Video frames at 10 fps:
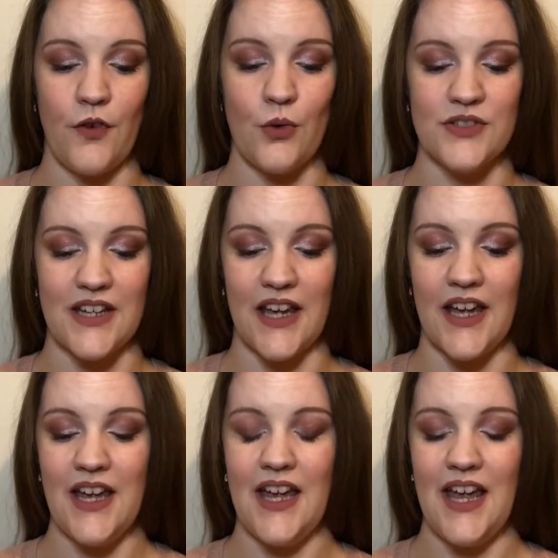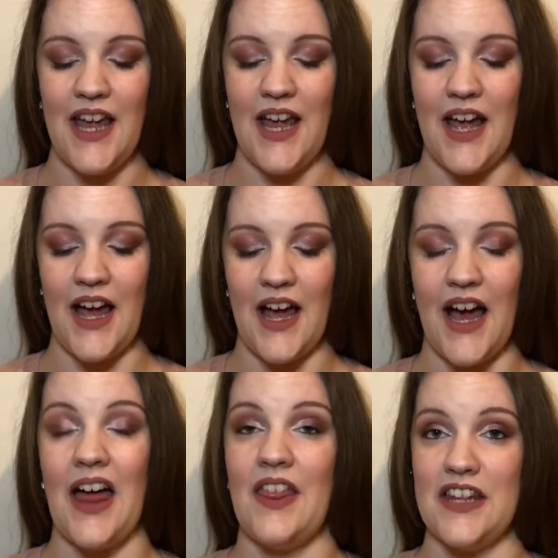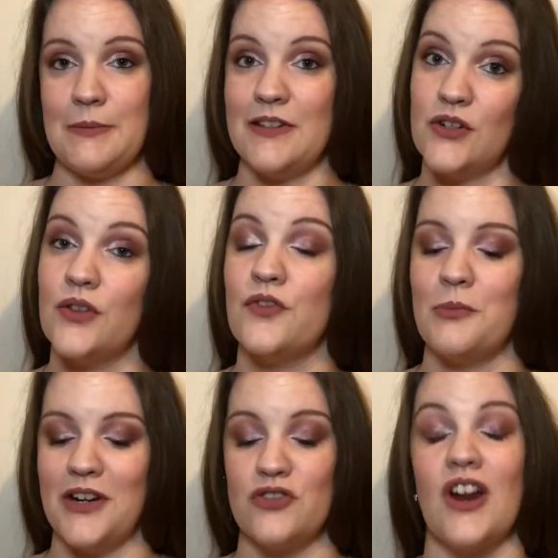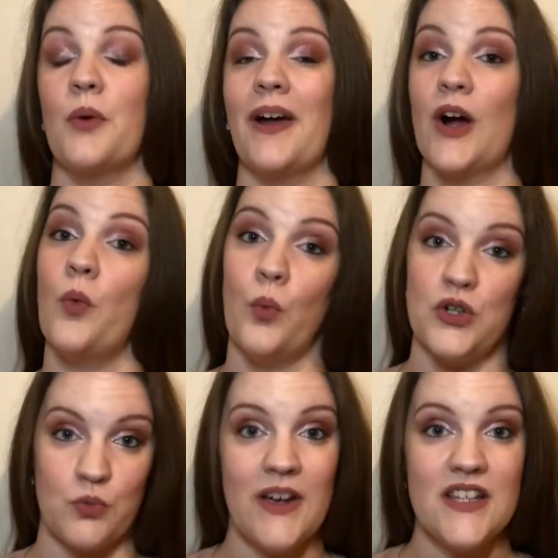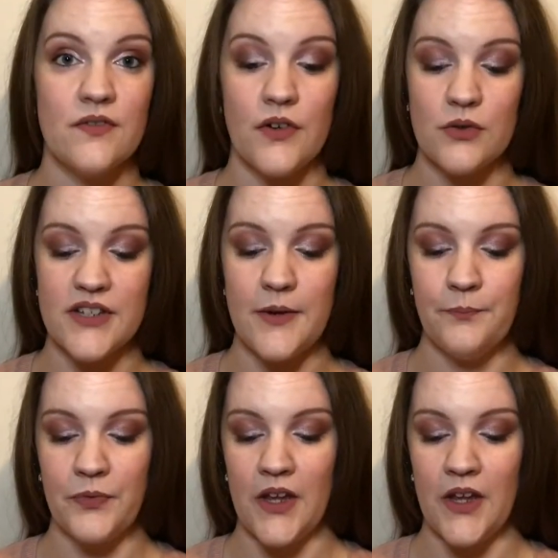folding it, and then spent another few minutes trying to work out which way to fold it.